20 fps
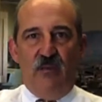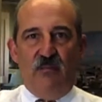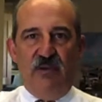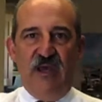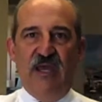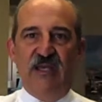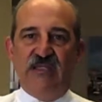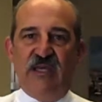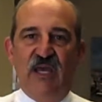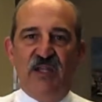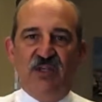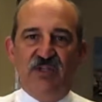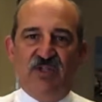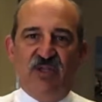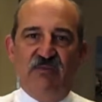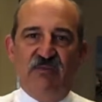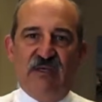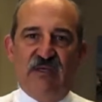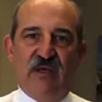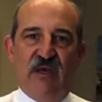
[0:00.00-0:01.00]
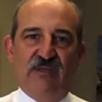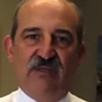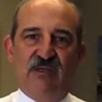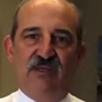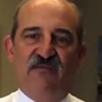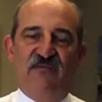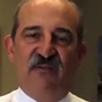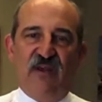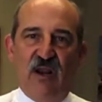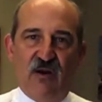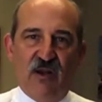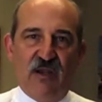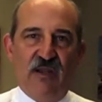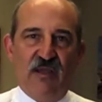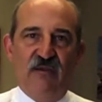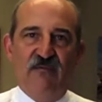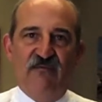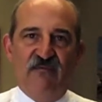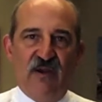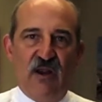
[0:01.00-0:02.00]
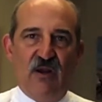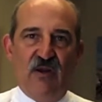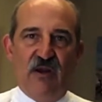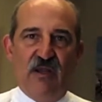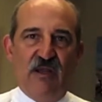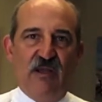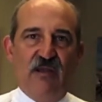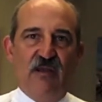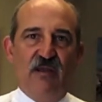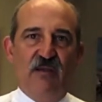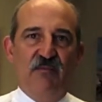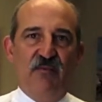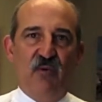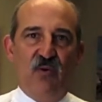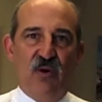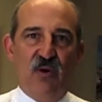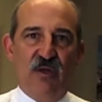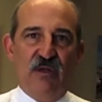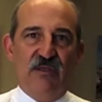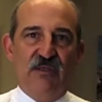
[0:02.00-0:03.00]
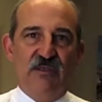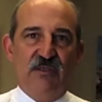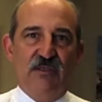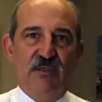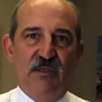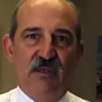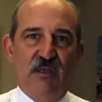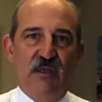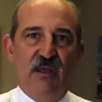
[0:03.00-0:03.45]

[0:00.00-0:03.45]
Pay attention because it's very, very important.